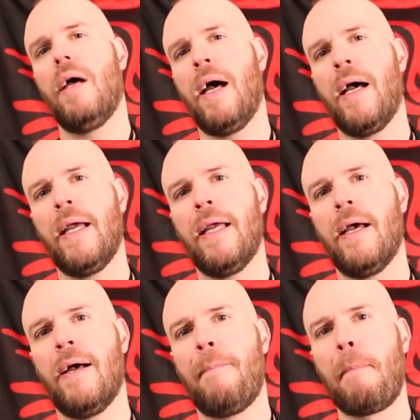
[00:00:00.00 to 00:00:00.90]

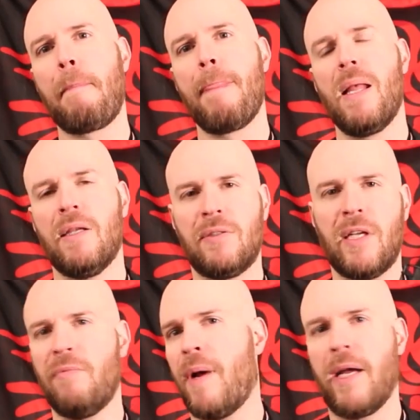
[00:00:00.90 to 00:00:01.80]
I,
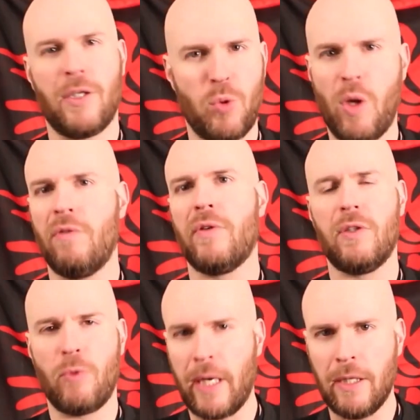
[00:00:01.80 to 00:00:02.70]
instead of buying a 12
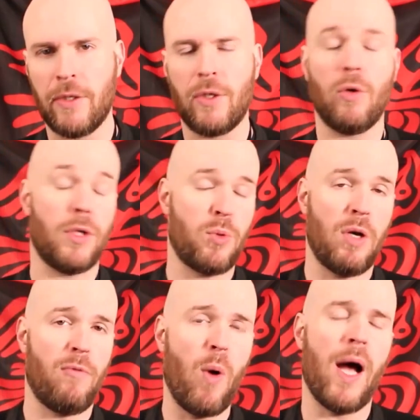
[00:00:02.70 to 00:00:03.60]
regular or a
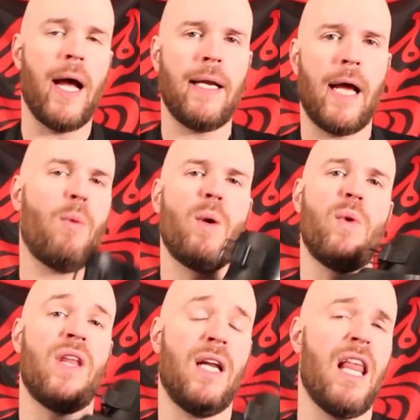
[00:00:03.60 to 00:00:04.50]
12 wide, I went
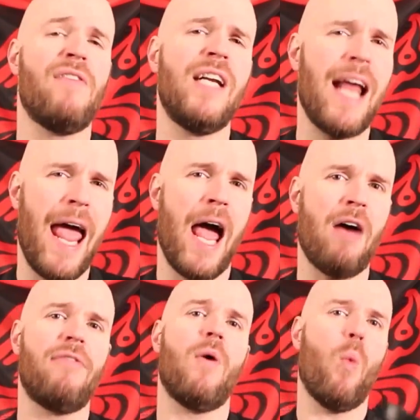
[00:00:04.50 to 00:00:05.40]
with an
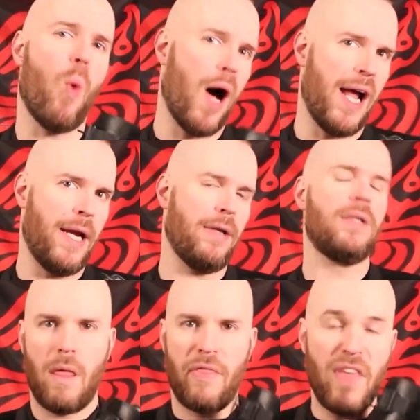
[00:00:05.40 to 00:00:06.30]
11.5 wide,
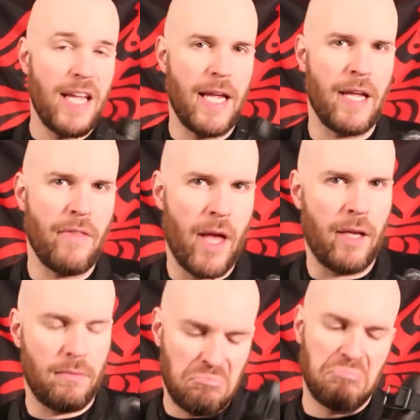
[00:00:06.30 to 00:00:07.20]
thinking
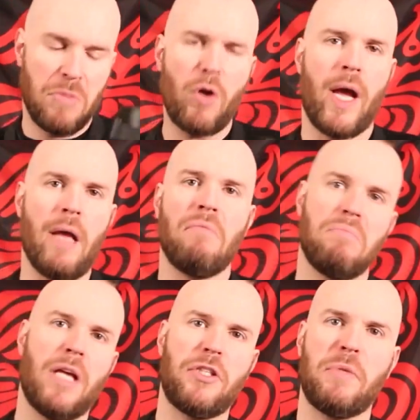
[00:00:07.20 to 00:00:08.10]
that, okay,
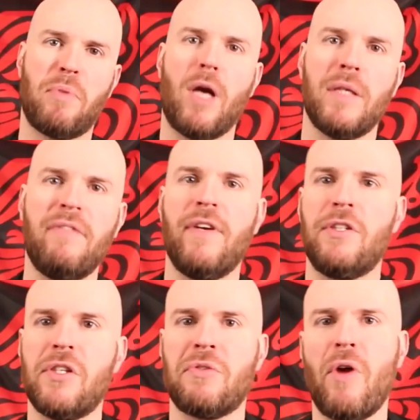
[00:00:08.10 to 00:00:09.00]
that should probably fit
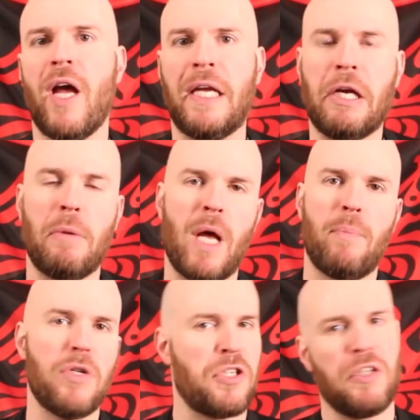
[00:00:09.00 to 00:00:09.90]
just right. You know, I'm
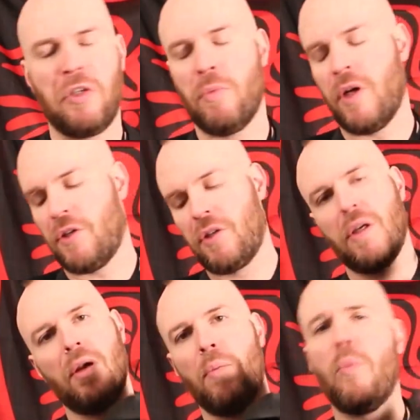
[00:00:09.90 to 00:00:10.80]
not pushing it too much.
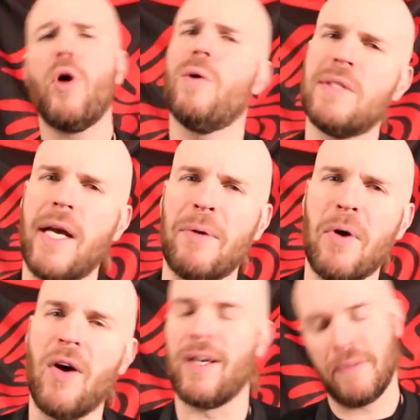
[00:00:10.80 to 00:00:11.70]
Boy, was I
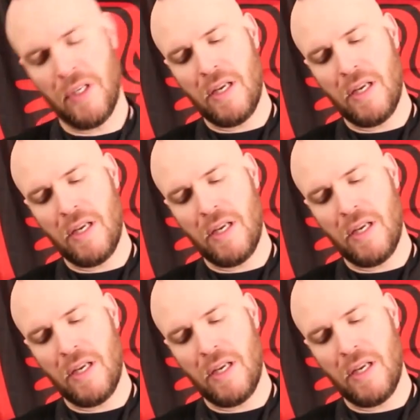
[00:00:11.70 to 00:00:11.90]
wrong.